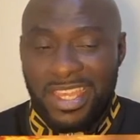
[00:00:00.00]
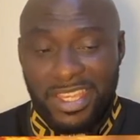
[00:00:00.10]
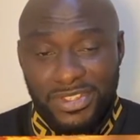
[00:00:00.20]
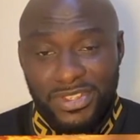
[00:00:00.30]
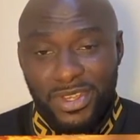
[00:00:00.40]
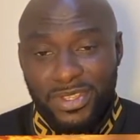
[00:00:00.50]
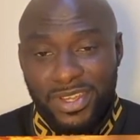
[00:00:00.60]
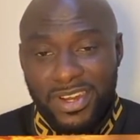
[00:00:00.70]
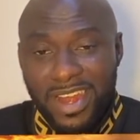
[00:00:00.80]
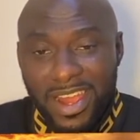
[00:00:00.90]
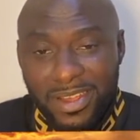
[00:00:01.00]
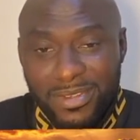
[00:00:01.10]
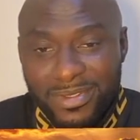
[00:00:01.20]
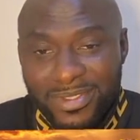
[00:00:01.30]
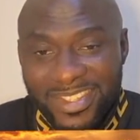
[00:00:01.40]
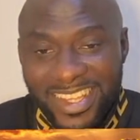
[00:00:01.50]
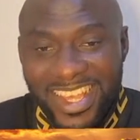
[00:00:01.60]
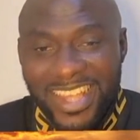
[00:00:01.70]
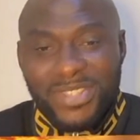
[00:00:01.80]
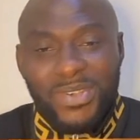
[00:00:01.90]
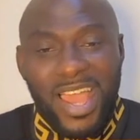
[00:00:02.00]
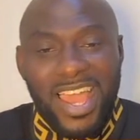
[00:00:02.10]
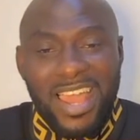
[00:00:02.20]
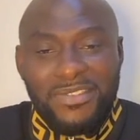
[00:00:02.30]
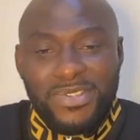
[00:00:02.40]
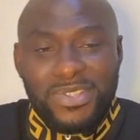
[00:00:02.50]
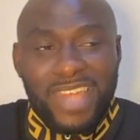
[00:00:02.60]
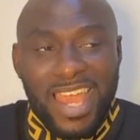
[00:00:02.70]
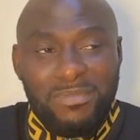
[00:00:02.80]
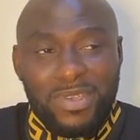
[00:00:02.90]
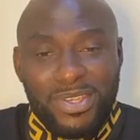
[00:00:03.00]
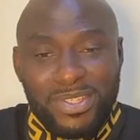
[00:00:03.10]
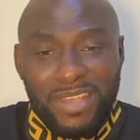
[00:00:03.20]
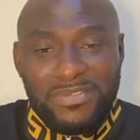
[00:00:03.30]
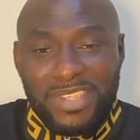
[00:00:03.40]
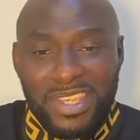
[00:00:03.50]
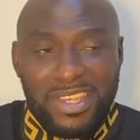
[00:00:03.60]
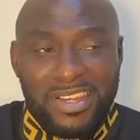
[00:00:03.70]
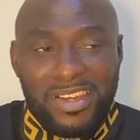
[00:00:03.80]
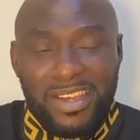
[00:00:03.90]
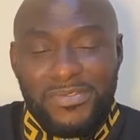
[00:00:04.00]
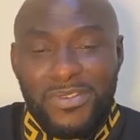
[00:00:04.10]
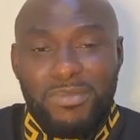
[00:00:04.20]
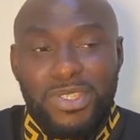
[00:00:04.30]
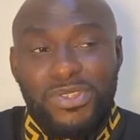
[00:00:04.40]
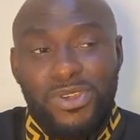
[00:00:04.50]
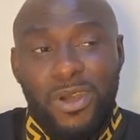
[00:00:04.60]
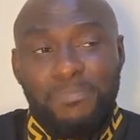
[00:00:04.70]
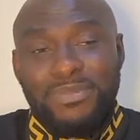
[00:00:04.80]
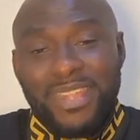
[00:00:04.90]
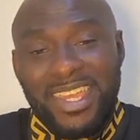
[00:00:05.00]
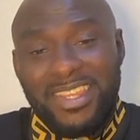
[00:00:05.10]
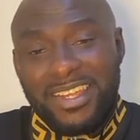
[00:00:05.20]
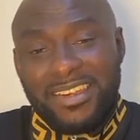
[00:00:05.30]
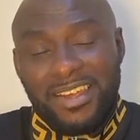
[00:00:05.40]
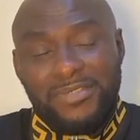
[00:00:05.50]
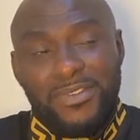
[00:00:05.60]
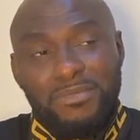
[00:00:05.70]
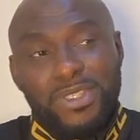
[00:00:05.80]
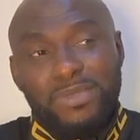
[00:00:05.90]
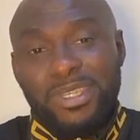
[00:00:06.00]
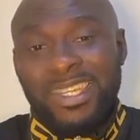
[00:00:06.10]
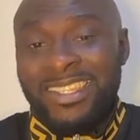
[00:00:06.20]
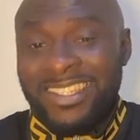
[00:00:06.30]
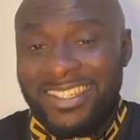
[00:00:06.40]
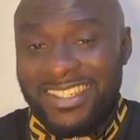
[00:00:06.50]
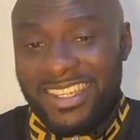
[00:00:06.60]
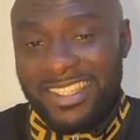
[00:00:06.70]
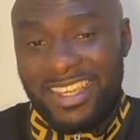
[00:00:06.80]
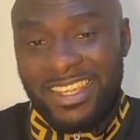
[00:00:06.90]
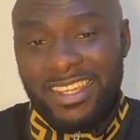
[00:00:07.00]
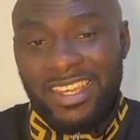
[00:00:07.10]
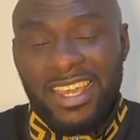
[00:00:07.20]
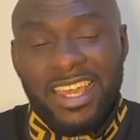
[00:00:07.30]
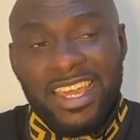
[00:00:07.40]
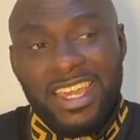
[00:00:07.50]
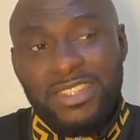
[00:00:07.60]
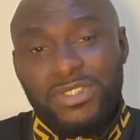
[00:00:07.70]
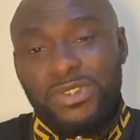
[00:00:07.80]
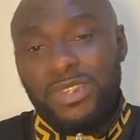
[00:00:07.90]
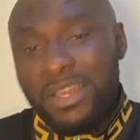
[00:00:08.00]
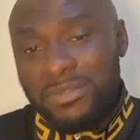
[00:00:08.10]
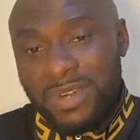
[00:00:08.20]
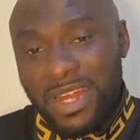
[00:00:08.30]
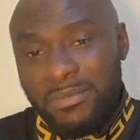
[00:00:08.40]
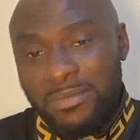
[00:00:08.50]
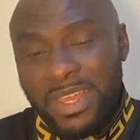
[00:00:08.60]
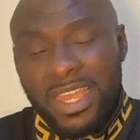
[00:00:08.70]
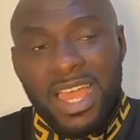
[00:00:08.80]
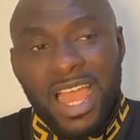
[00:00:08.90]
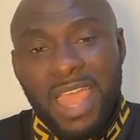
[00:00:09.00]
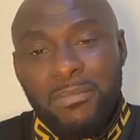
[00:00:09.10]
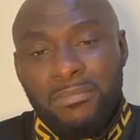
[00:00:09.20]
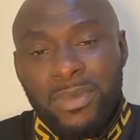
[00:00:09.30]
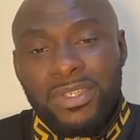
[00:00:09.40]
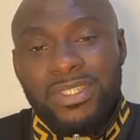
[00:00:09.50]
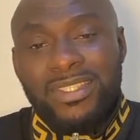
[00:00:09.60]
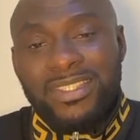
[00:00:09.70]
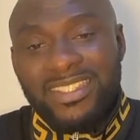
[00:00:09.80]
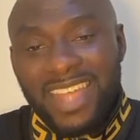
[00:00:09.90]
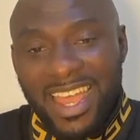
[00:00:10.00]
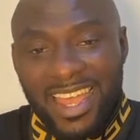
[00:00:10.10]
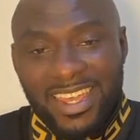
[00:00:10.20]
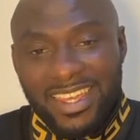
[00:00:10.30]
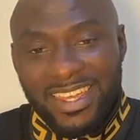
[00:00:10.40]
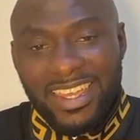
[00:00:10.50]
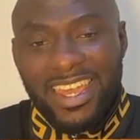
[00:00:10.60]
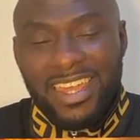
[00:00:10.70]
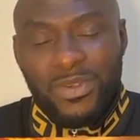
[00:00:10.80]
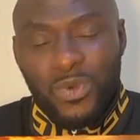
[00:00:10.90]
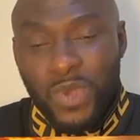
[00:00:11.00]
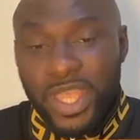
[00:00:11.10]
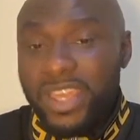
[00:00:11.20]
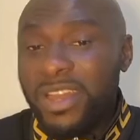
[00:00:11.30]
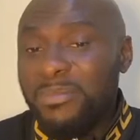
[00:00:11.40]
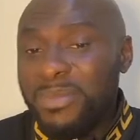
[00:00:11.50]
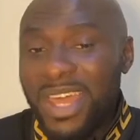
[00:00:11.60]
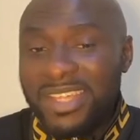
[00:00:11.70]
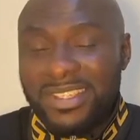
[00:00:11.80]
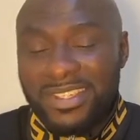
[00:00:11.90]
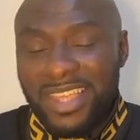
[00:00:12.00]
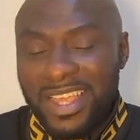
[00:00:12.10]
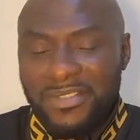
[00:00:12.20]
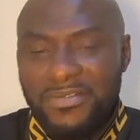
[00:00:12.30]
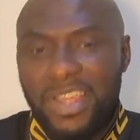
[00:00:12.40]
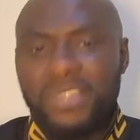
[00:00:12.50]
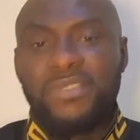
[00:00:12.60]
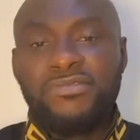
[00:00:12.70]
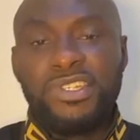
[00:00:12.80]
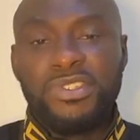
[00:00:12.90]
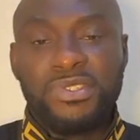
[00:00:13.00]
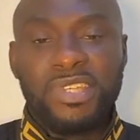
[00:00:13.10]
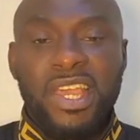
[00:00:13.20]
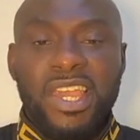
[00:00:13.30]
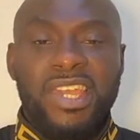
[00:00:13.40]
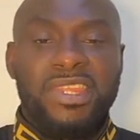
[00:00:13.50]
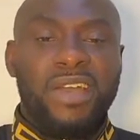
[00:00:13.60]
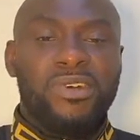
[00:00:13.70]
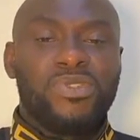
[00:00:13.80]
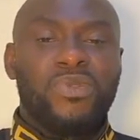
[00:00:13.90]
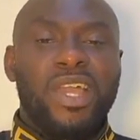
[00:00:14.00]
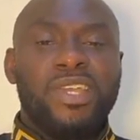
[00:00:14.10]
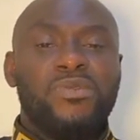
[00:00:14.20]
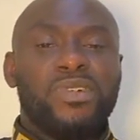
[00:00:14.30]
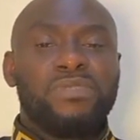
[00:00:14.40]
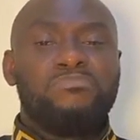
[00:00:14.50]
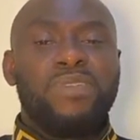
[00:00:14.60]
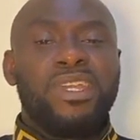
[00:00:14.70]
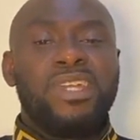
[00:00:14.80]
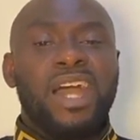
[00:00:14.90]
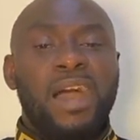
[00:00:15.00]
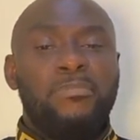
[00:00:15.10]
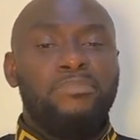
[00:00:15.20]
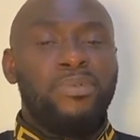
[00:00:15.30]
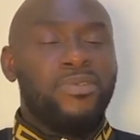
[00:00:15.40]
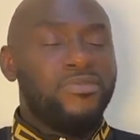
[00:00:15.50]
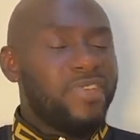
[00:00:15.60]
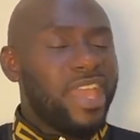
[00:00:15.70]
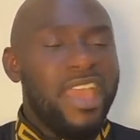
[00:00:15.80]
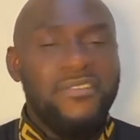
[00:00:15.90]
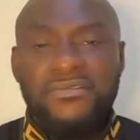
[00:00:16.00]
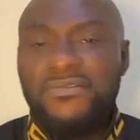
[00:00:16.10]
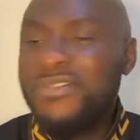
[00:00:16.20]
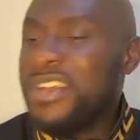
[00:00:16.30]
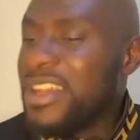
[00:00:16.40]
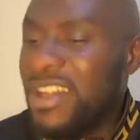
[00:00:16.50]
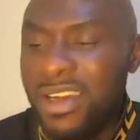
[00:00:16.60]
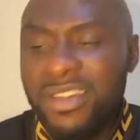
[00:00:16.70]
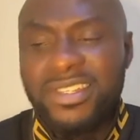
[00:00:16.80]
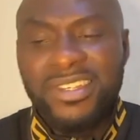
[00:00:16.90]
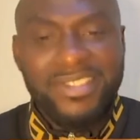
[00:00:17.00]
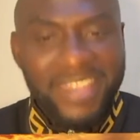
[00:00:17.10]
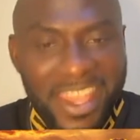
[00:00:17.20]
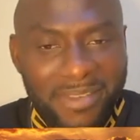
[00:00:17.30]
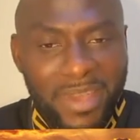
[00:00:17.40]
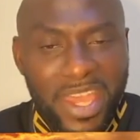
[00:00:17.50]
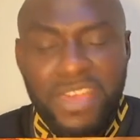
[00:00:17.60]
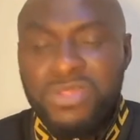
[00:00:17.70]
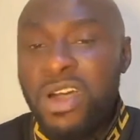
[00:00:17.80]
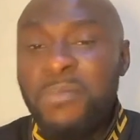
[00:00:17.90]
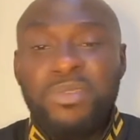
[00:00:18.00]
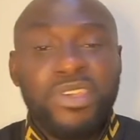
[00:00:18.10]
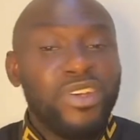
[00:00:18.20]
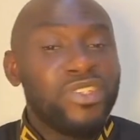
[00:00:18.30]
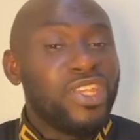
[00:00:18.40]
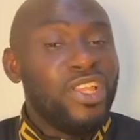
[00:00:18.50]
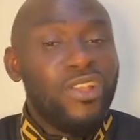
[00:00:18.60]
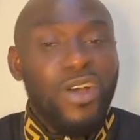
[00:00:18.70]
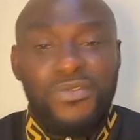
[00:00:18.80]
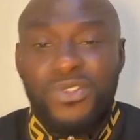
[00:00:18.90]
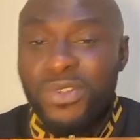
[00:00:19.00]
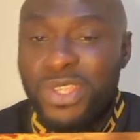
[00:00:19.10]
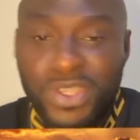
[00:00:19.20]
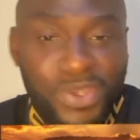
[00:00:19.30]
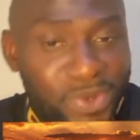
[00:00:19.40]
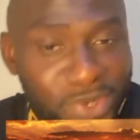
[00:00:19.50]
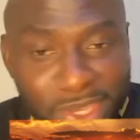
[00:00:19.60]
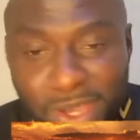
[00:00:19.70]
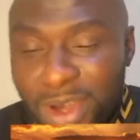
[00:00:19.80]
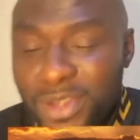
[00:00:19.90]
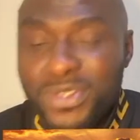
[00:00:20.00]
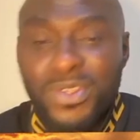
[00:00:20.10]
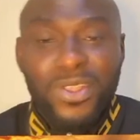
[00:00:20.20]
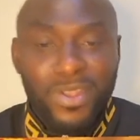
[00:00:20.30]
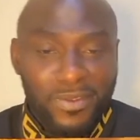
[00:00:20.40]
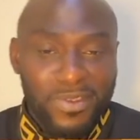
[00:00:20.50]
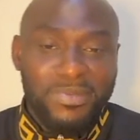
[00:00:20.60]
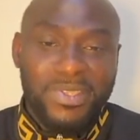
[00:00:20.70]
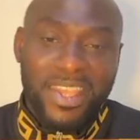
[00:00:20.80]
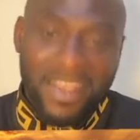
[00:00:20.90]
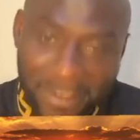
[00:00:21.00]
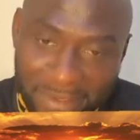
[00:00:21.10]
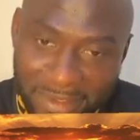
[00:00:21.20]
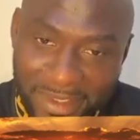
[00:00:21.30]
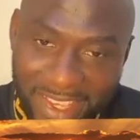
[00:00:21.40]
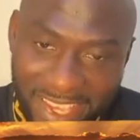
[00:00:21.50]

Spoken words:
He saw the crown. So I have to die because I've seen the crown. For me to obtain the crown, for me to be initiated into that realm, I must die and wake up. That's the sacrifice of Jesus. And that was why he was made above every other name. Not because he loves only you, he also loved himself.